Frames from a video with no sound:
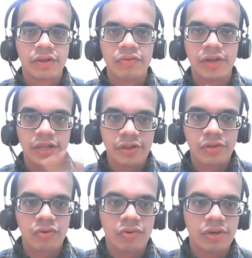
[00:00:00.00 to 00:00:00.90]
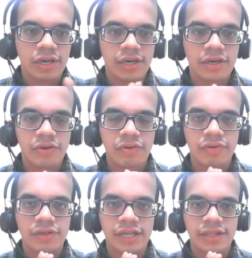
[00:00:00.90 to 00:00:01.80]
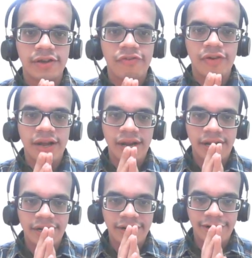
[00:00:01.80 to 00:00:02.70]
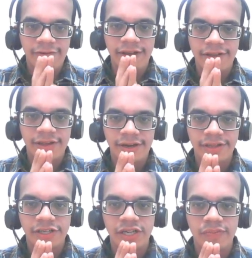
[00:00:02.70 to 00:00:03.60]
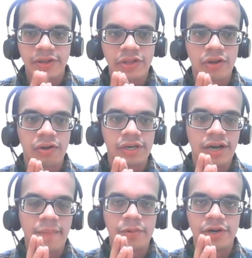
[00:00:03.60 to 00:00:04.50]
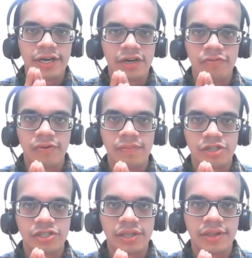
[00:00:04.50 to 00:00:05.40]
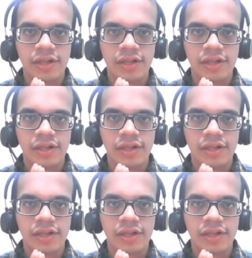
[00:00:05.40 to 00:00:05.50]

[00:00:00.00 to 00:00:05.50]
We also need to justify and revise the decision based on the up-to-date information.